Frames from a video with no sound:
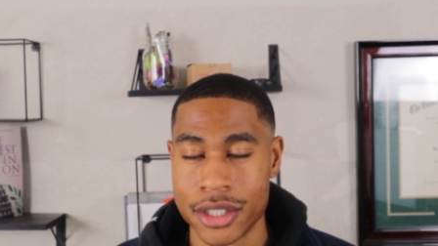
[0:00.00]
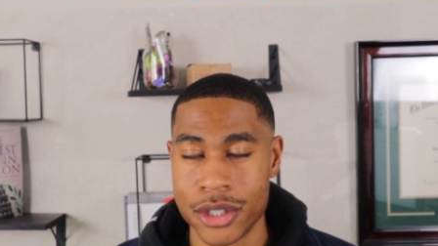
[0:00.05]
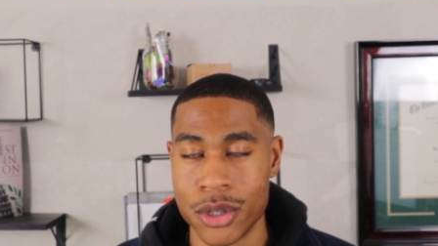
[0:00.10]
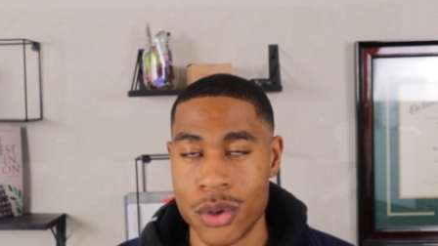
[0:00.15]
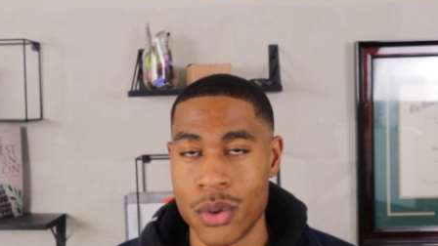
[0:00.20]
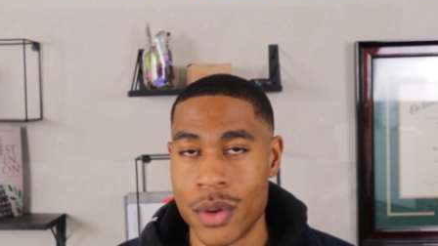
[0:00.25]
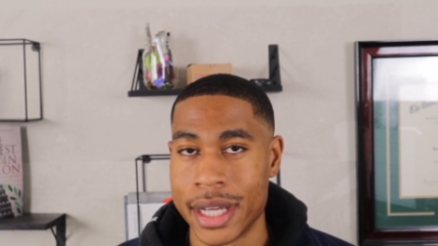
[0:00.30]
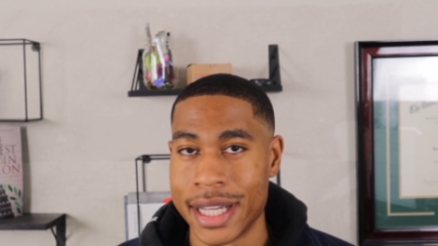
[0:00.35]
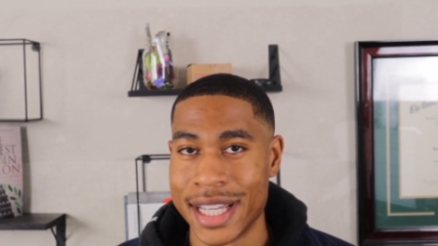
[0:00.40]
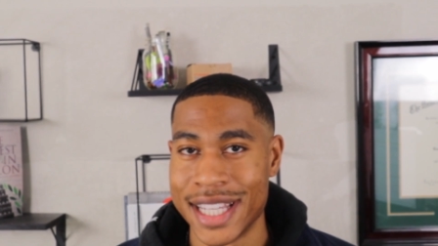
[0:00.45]

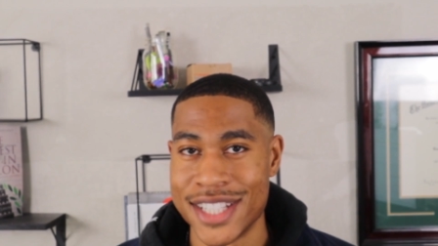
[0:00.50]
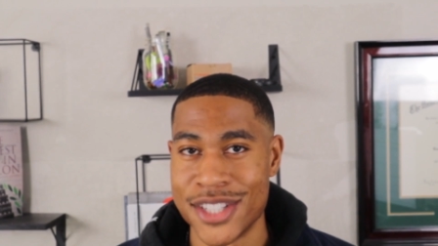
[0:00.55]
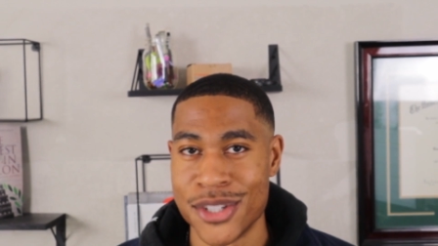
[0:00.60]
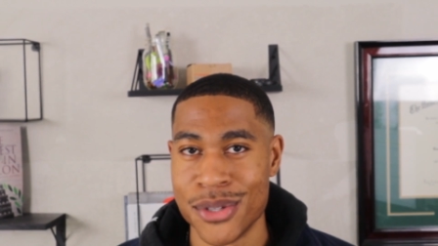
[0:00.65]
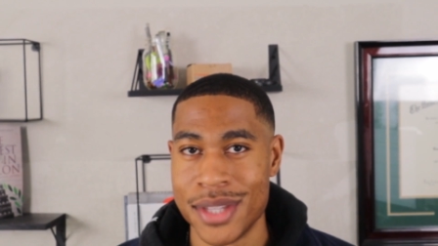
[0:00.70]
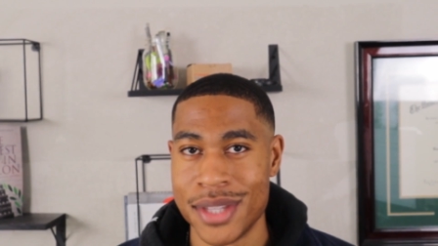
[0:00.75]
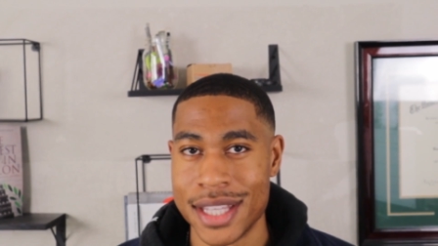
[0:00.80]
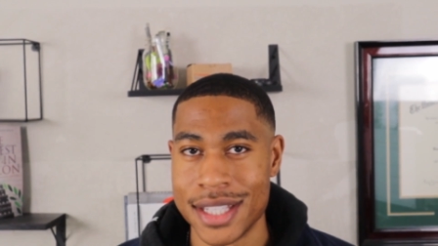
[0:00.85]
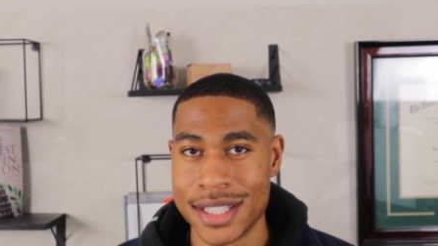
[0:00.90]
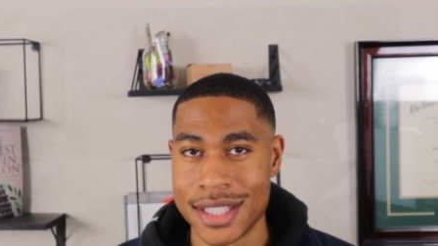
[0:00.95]
going
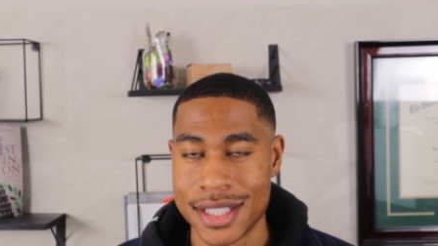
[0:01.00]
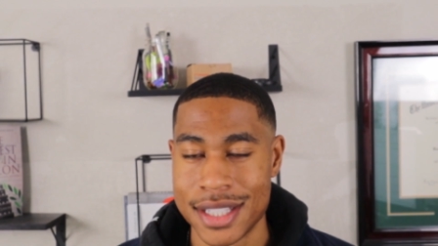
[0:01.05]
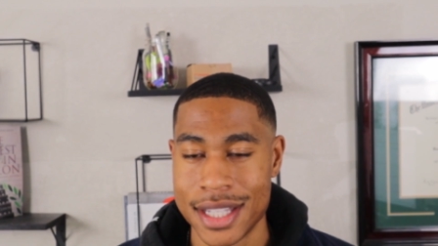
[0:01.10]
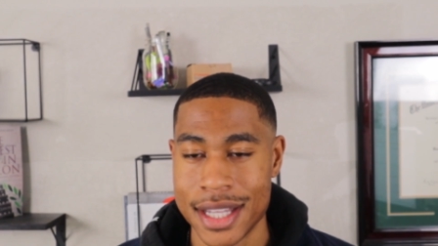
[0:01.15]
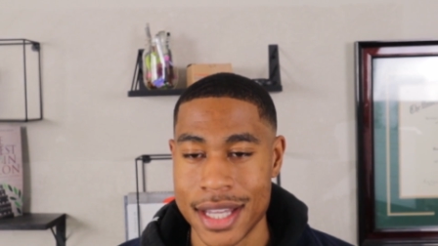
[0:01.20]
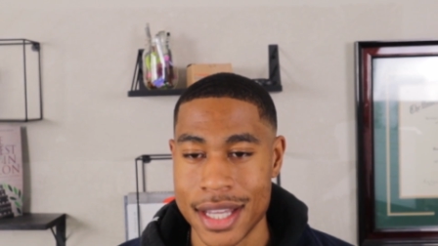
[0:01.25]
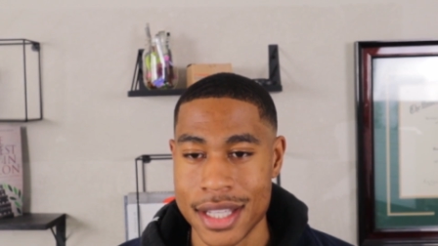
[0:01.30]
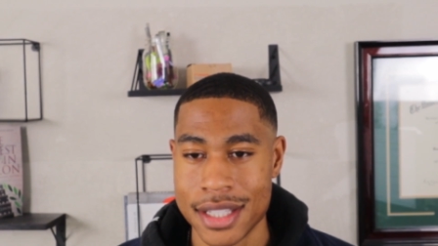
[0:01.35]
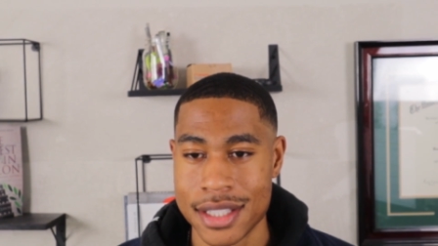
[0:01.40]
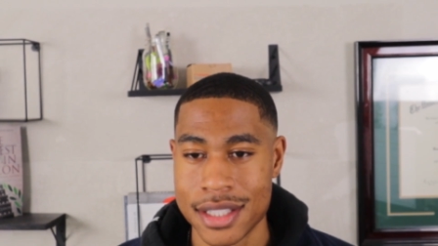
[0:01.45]
into this
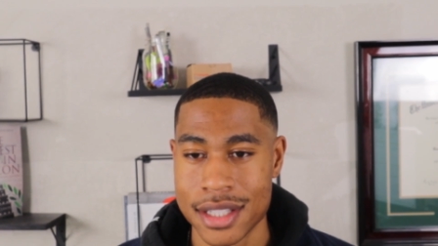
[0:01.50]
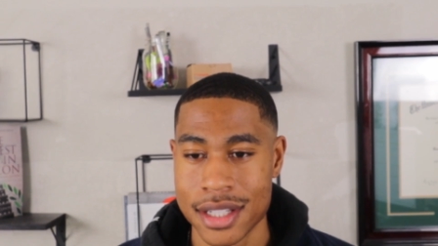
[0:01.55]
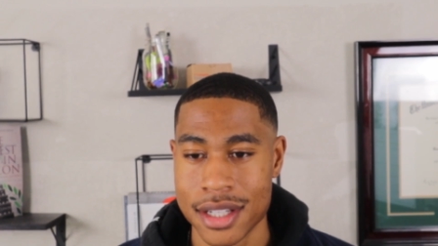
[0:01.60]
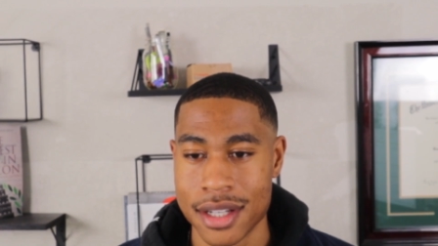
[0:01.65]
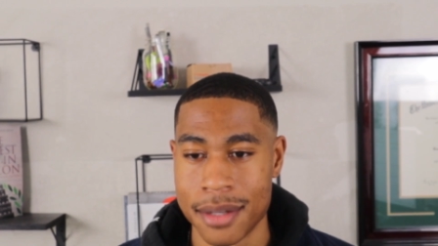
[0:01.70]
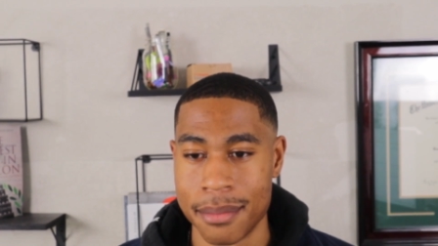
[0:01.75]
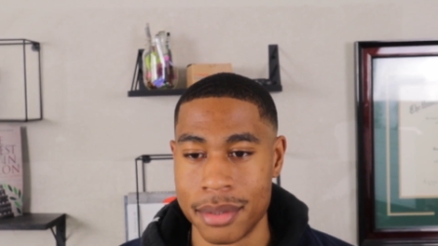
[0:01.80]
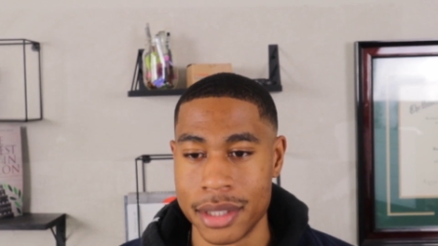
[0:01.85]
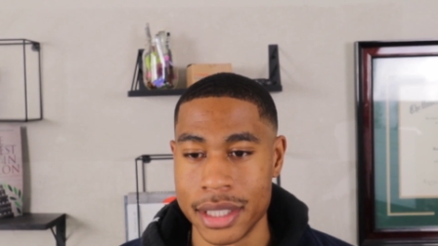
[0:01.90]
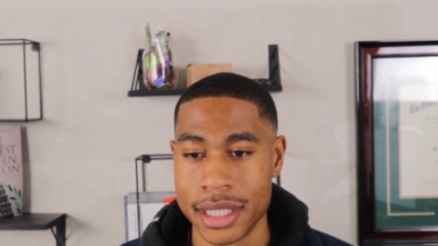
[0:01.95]

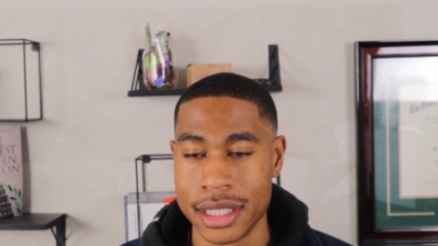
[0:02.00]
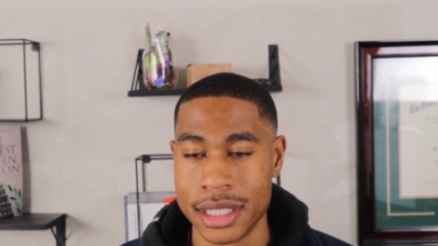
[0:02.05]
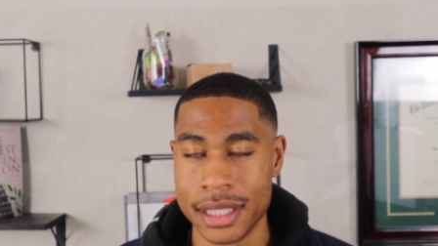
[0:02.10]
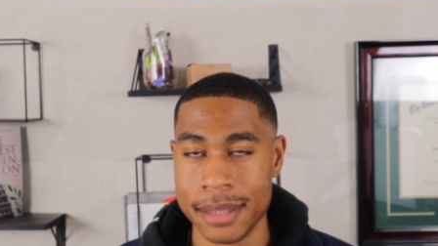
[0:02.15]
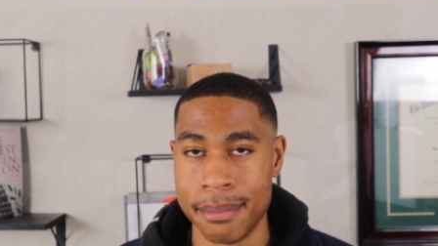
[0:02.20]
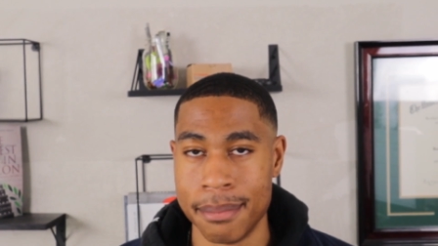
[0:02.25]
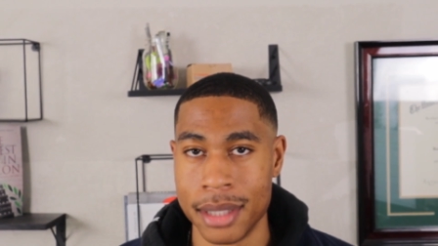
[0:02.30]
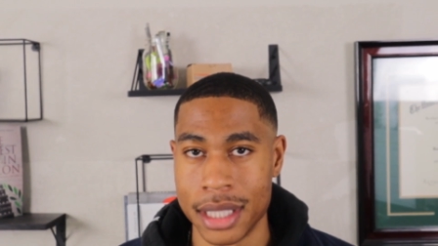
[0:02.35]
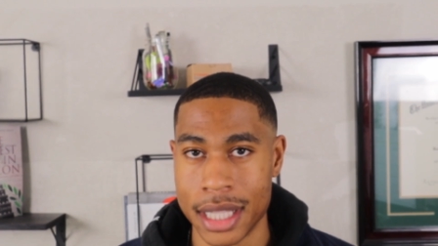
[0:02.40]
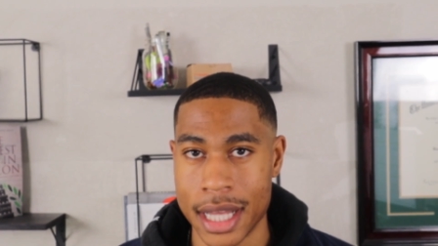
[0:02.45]
test
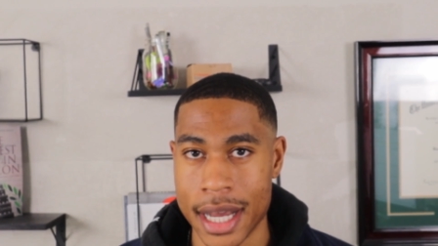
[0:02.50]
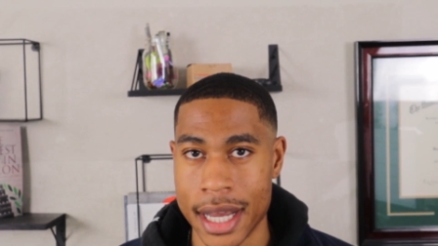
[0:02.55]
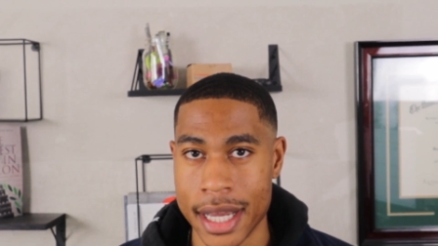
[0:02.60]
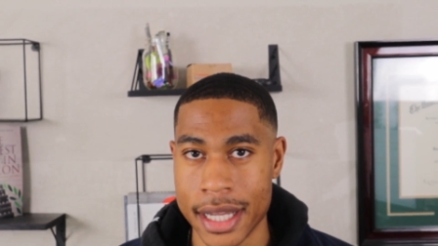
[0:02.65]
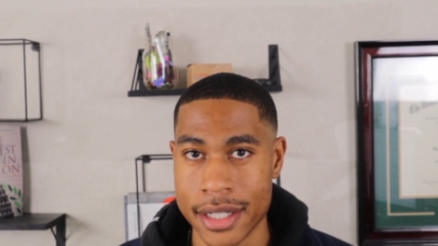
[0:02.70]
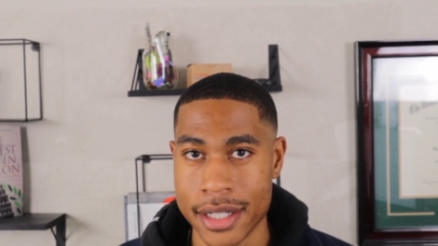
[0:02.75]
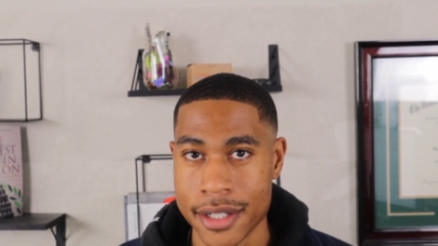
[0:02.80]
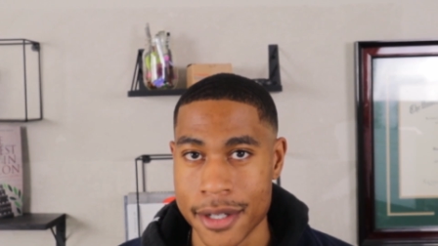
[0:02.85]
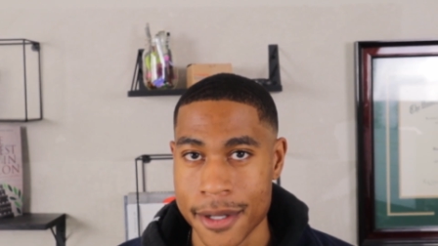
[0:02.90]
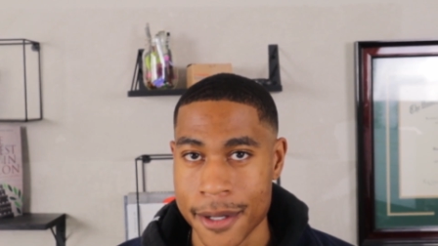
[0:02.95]
completely
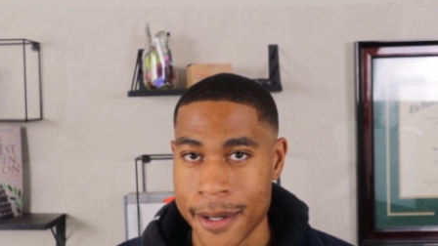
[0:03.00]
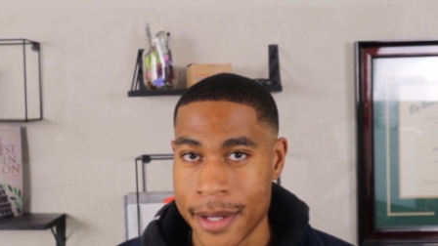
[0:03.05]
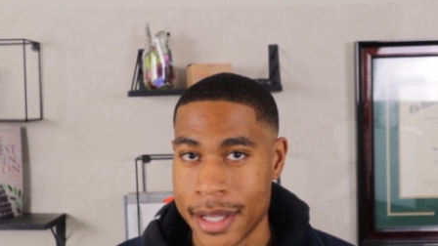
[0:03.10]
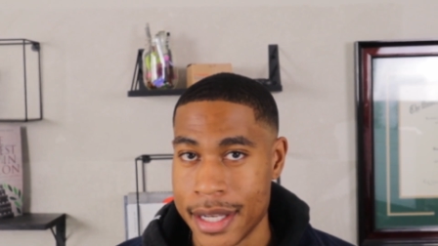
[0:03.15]
blind.